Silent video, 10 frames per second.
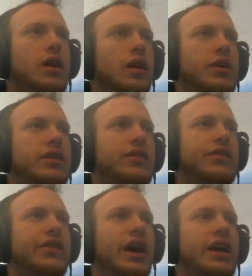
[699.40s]
I mean,
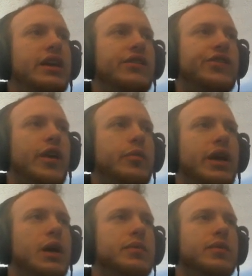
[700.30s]
Sign is
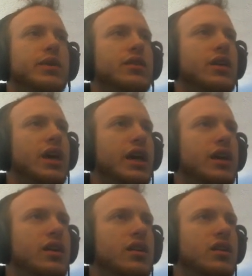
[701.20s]
shaping up to be,
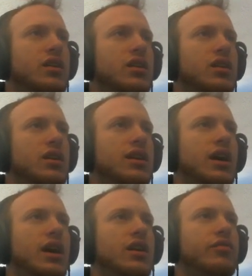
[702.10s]
like,
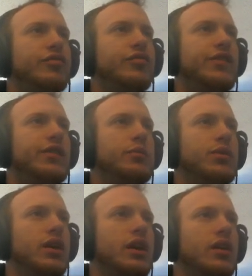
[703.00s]
kind of a fishy
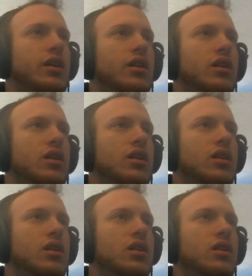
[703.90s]
player.
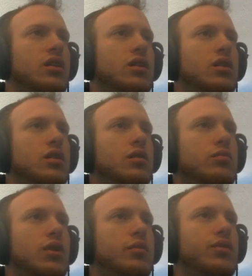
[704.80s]

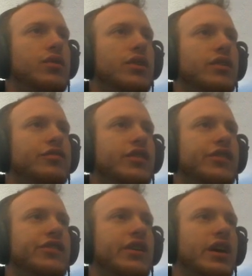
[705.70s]
Probably a little on the
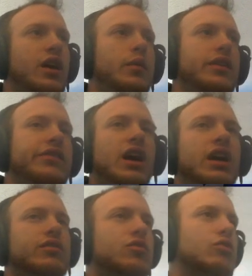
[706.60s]
fishy side. I mean, he's
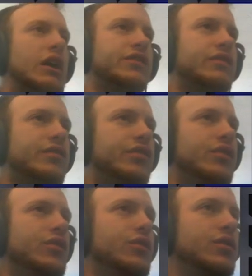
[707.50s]
kind of aggressive,
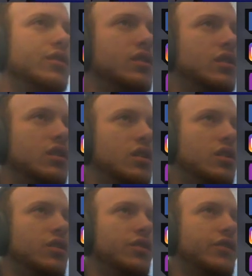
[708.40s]
too.
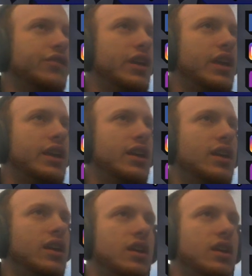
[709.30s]
Looks like.